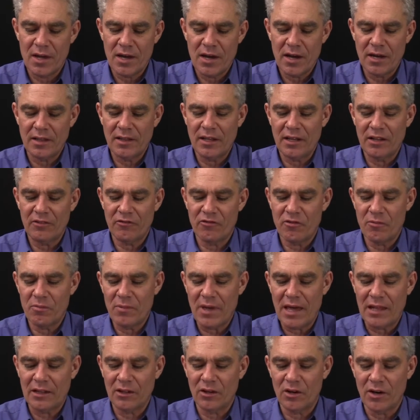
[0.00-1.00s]
and then from
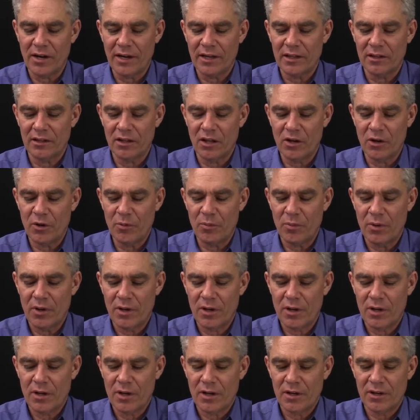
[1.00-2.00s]
that light globe
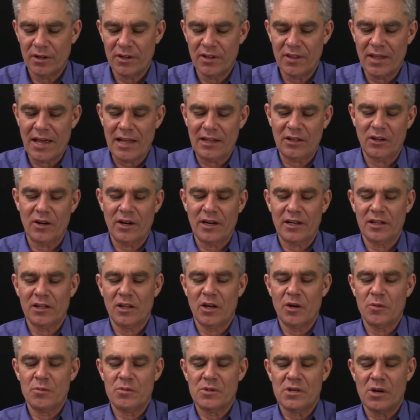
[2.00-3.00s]
to that light
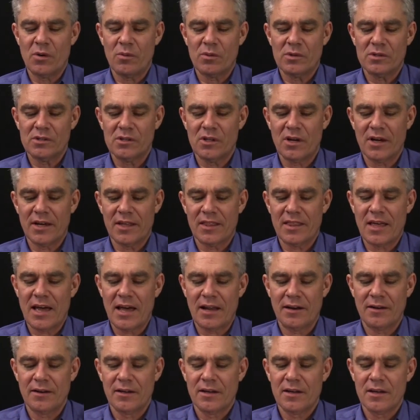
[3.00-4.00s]
globe, so it was like that.